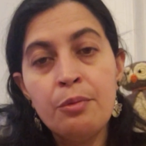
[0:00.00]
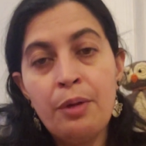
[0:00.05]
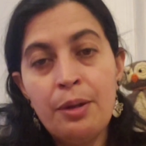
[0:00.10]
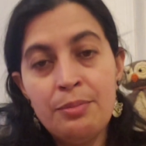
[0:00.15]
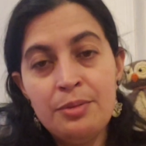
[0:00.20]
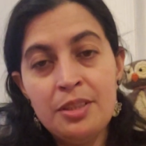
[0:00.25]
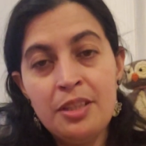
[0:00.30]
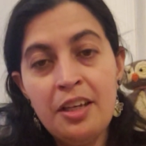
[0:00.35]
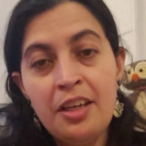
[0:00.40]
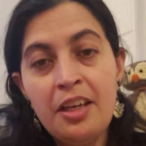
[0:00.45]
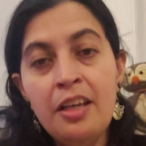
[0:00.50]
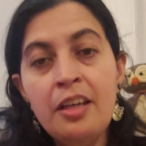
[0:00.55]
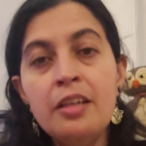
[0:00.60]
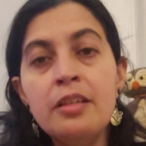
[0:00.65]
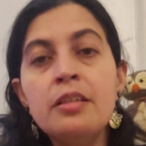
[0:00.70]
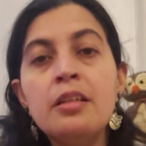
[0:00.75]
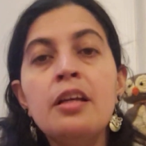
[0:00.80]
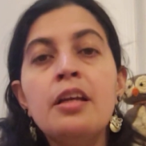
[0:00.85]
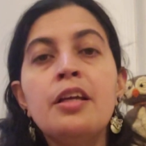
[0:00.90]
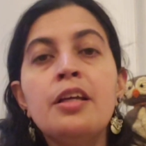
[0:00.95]
website,
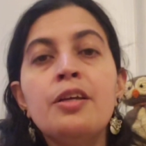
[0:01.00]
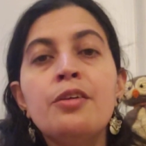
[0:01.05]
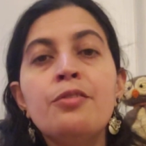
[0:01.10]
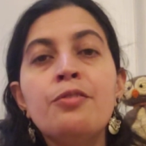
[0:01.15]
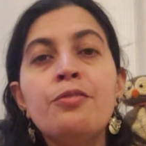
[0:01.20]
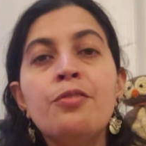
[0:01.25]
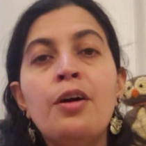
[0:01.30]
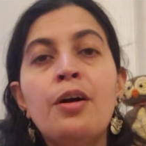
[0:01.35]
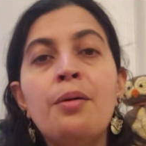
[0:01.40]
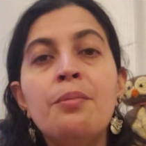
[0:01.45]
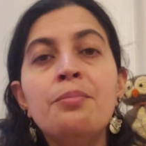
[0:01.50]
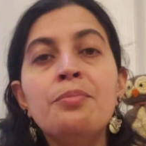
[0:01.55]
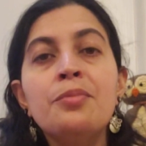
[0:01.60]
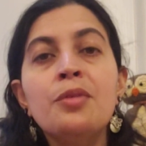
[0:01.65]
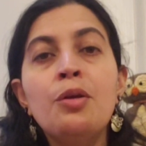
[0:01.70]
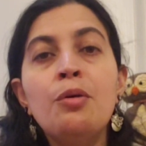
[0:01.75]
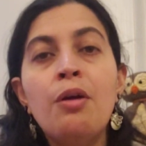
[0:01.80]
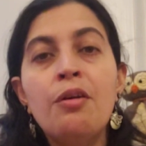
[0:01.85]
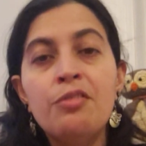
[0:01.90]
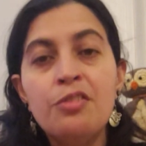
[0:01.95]
if
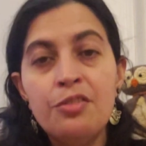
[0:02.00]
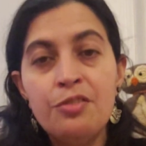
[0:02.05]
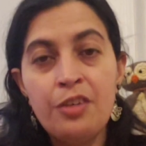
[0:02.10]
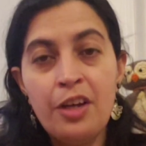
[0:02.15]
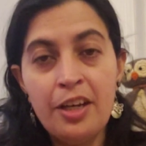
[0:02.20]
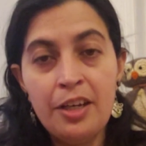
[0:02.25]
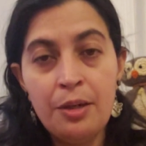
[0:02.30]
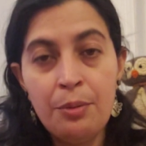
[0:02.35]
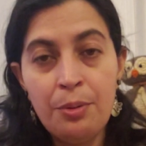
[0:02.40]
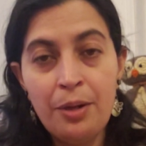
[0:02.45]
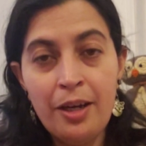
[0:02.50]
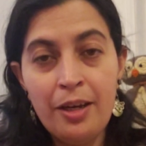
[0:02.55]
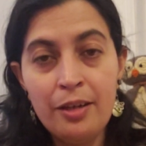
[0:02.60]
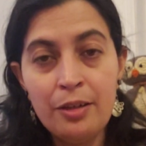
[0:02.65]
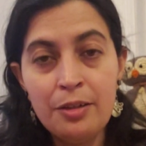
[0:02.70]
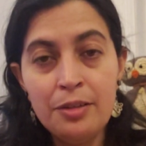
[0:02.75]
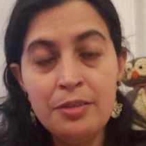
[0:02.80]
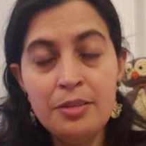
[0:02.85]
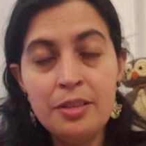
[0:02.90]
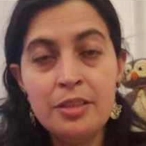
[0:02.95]
you ever find a
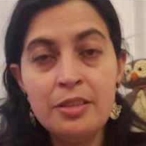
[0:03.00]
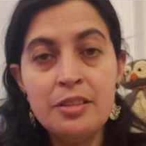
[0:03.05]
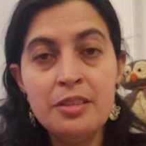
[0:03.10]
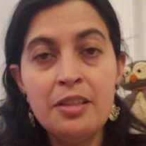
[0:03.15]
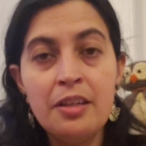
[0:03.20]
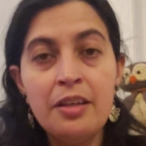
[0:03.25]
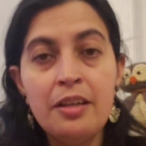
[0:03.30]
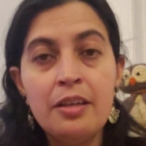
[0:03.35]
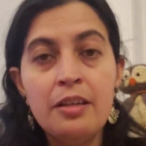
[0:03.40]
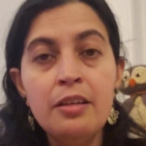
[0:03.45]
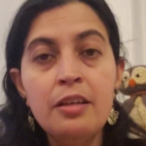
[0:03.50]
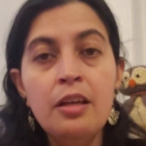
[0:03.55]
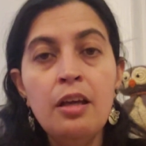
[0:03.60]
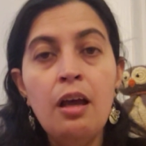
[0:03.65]
pattern that's like